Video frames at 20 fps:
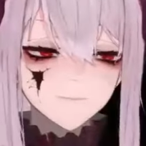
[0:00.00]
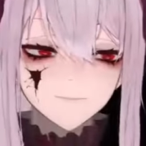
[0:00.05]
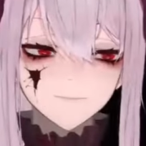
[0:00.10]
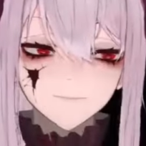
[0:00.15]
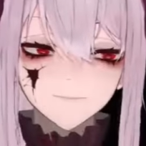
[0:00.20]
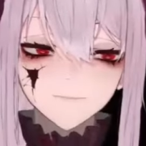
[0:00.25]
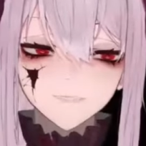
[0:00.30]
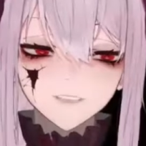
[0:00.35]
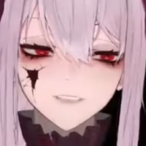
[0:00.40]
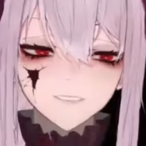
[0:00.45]

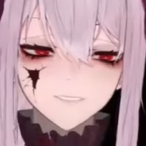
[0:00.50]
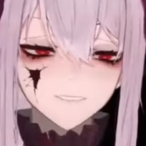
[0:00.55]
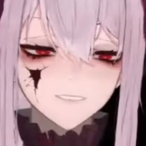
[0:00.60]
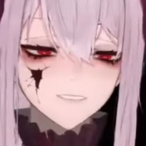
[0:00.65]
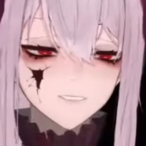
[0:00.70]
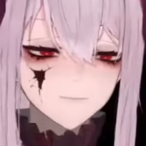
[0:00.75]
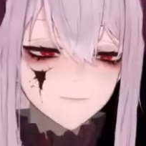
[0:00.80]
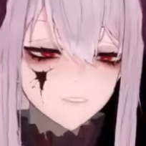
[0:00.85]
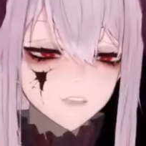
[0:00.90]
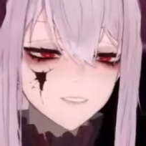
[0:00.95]
Nice
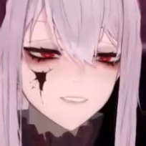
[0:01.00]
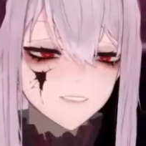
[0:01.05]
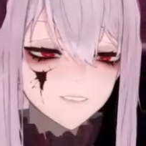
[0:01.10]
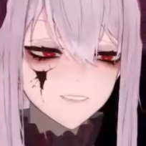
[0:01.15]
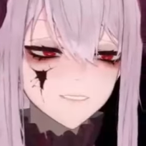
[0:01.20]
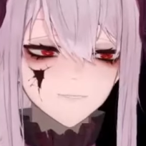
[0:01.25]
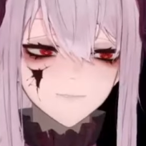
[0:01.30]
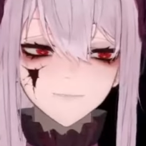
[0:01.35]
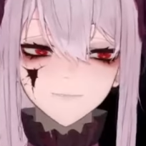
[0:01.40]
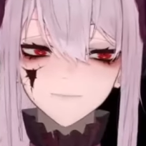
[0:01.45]
and
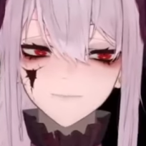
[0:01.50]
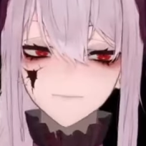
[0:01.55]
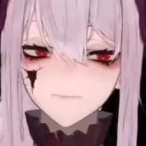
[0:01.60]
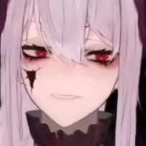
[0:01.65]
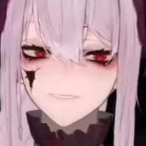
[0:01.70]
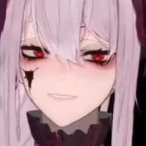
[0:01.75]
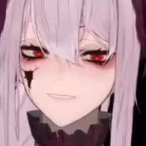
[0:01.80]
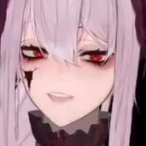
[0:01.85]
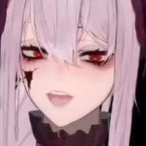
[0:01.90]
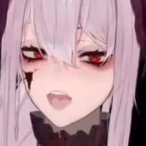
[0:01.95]
pretty.
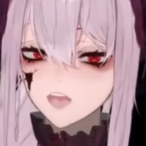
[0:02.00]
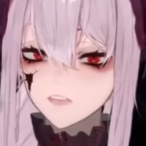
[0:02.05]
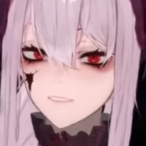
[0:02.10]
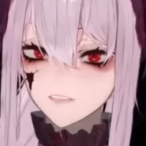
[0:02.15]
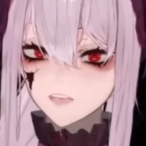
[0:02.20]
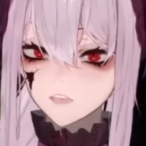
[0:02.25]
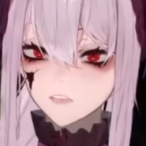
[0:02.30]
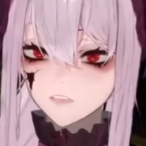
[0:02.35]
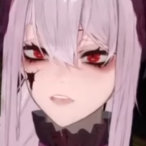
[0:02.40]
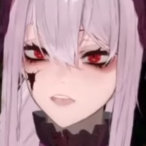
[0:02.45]
I'll get
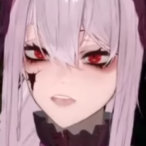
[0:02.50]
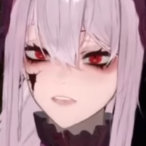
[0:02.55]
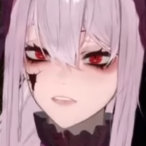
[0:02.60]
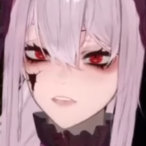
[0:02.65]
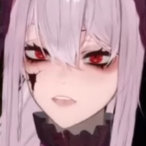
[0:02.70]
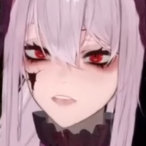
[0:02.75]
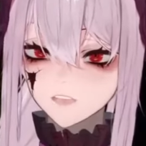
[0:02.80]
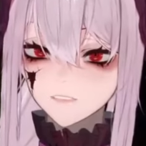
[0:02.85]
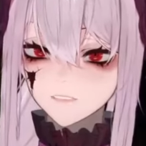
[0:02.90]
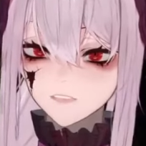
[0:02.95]
some
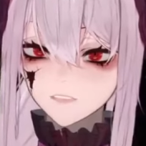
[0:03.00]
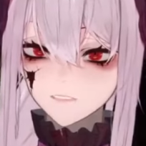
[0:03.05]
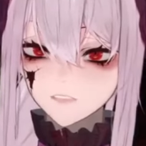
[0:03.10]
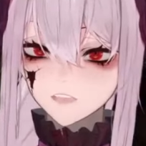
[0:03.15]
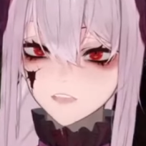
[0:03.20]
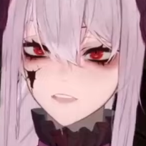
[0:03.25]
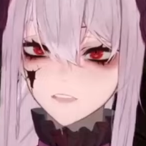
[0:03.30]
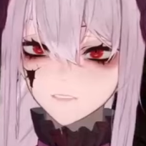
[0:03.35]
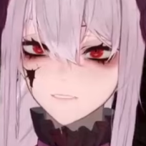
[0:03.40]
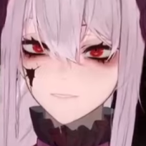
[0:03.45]
chandeliers in
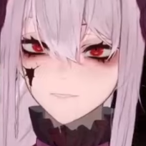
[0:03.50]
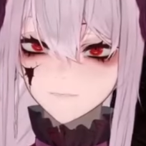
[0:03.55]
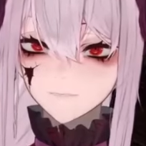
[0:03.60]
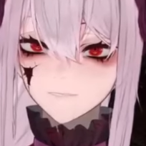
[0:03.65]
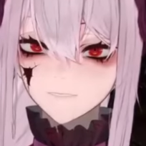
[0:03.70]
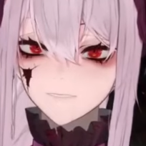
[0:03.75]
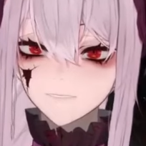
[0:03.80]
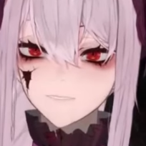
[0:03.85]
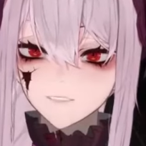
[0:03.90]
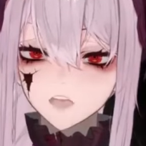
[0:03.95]
soon.
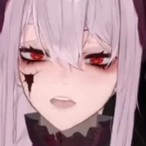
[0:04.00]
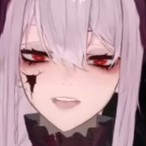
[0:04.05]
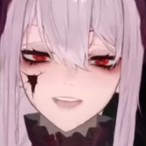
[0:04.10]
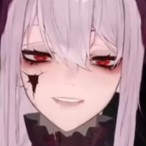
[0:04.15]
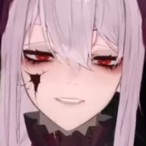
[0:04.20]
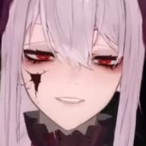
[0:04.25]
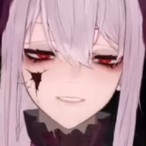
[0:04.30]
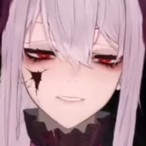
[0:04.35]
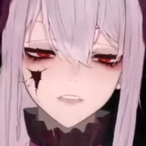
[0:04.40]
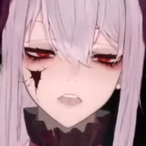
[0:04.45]
We got
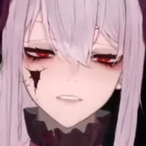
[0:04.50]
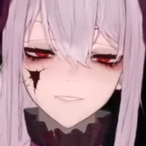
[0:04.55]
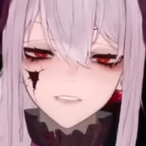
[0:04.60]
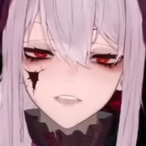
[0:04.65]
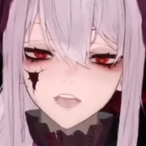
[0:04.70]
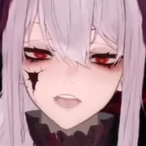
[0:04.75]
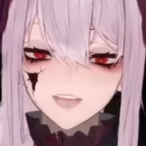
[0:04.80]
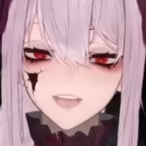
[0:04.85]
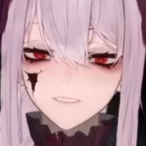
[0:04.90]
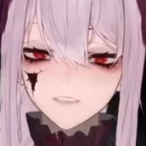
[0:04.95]
little
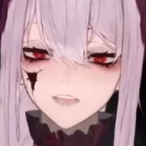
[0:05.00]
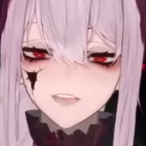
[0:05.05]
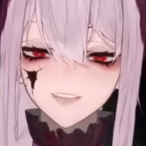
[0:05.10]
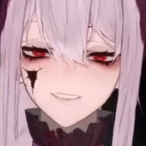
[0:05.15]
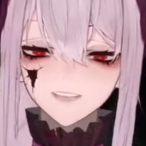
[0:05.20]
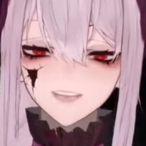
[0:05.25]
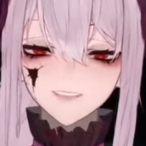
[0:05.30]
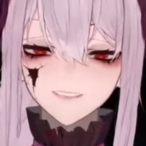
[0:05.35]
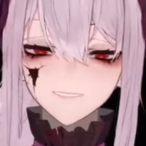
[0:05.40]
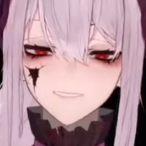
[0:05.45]
workshop
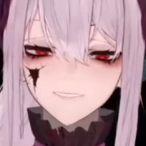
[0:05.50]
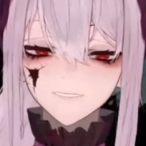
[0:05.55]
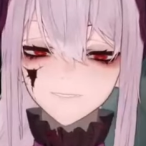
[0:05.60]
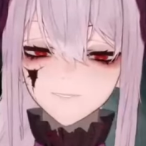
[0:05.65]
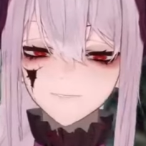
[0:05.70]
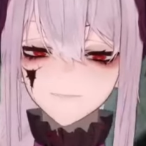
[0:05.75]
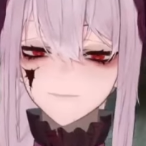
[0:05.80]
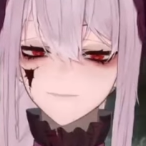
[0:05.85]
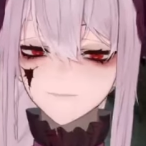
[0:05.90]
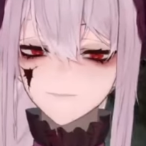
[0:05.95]
areas.
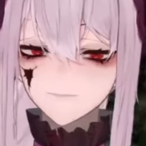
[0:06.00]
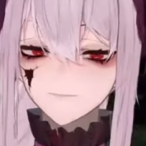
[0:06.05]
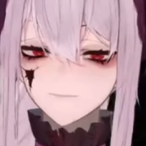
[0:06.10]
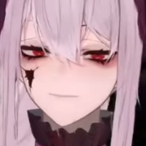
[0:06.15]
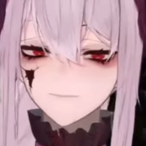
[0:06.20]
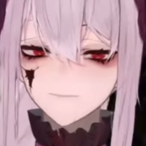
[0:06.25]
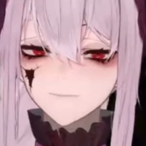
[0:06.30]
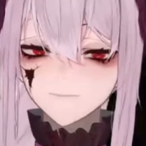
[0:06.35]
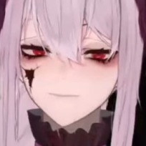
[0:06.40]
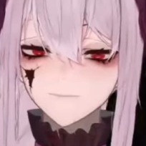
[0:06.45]

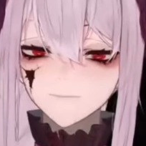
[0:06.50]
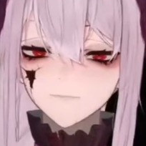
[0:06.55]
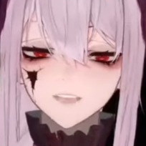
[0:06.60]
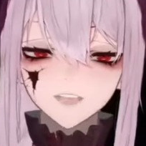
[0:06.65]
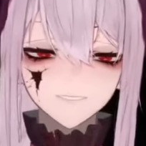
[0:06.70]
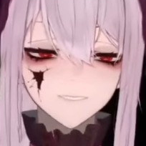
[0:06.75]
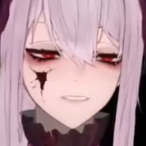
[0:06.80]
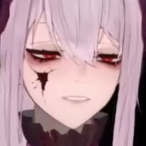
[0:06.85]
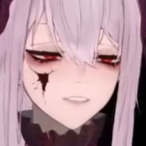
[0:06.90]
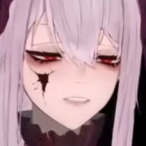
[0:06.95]
So
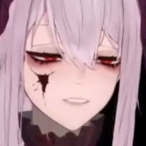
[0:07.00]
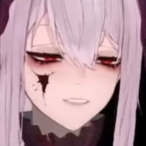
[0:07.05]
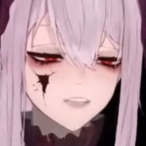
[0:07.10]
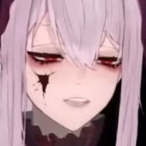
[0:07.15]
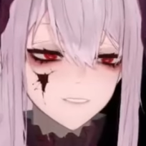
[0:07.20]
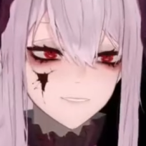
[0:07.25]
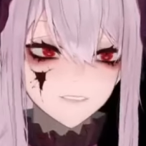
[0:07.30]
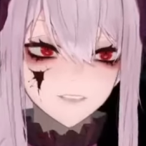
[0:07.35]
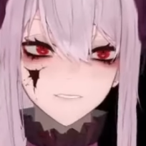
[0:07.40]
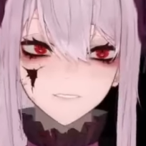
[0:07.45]
that's what you saw.
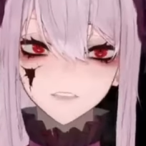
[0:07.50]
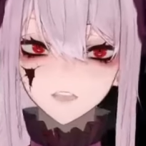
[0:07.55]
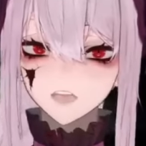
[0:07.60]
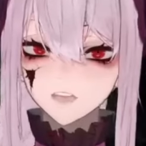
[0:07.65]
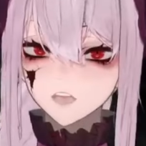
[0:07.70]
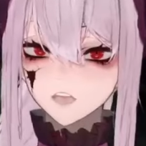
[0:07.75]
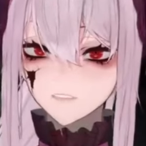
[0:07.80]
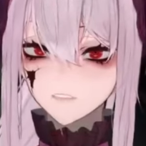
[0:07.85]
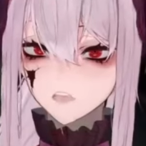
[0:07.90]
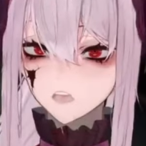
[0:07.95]
The
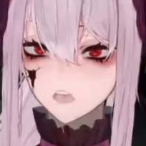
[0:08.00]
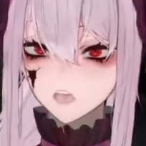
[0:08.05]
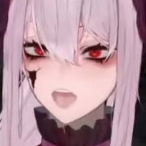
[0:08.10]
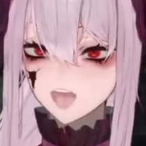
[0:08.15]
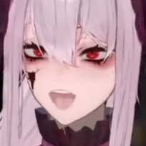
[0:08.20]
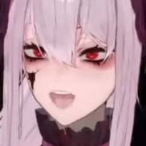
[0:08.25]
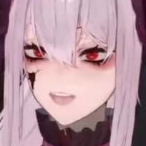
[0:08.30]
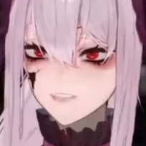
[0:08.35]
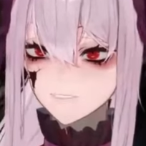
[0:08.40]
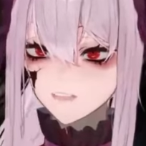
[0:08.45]

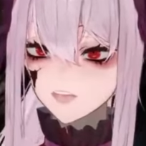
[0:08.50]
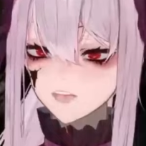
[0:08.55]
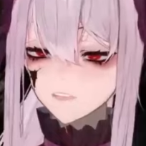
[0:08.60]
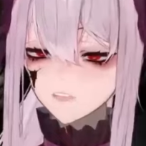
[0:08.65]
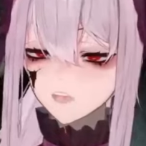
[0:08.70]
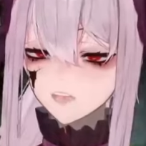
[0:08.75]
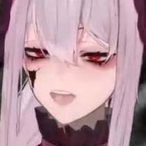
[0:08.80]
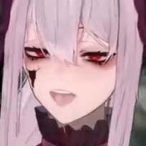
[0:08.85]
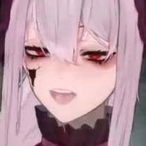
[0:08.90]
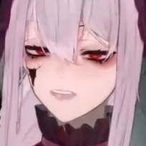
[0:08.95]
blood, the blood.